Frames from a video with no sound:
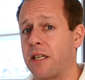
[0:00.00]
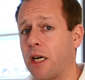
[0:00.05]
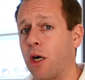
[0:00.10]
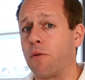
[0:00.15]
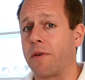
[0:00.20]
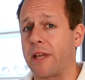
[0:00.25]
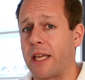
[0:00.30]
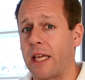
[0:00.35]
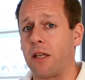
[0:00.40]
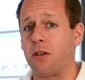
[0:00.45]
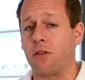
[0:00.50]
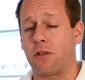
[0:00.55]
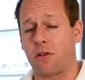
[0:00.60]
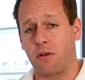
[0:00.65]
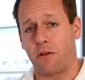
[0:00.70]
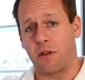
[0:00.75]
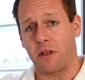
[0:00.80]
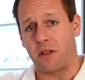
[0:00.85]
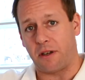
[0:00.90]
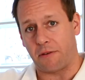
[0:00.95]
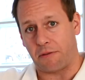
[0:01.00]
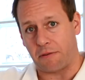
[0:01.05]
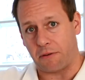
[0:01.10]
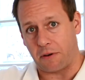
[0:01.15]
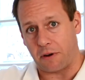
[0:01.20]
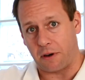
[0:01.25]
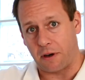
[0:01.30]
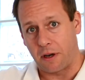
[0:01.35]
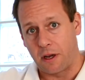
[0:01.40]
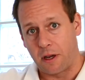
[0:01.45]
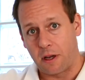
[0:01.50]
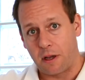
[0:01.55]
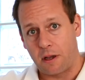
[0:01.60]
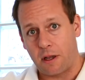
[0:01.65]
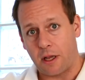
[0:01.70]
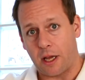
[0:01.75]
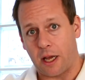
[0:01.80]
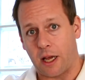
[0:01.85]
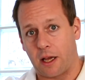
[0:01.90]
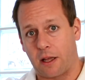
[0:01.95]
delving into the different
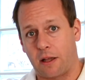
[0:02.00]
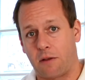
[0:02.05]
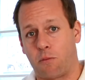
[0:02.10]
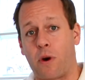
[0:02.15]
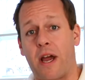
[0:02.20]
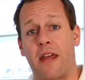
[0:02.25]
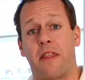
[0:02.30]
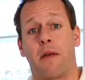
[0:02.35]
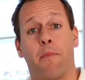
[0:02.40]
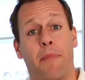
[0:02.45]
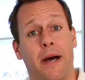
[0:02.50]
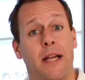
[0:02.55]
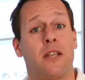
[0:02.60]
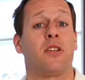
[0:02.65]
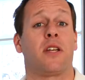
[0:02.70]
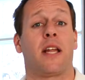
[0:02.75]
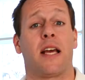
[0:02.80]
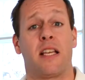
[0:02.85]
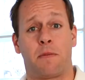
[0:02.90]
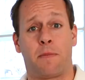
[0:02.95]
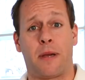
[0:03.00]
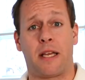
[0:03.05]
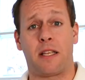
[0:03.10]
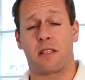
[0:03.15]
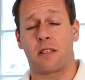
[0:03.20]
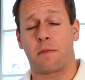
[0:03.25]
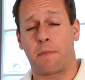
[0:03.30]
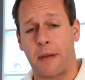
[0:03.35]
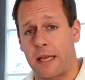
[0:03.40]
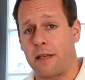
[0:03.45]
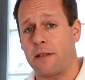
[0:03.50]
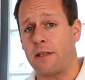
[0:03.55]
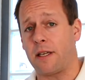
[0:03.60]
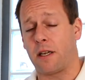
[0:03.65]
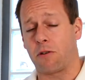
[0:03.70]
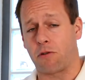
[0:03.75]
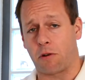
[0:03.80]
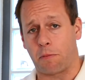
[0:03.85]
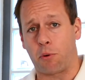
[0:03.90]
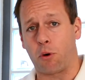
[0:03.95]
where the budget has been spent in
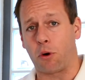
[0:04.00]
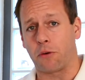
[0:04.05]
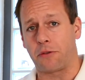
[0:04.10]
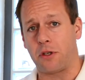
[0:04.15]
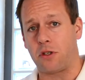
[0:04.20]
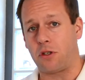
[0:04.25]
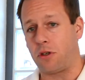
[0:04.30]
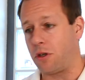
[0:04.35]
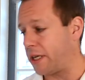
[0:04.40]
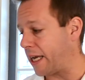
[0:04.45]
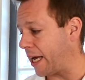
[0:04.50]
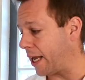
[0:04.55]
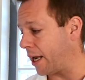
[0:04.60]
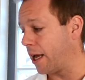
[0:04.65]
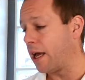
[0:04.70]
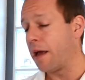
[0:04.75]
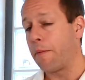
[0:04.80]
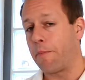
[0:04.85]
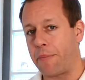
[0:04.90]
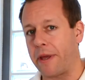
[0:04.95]
a report that you get,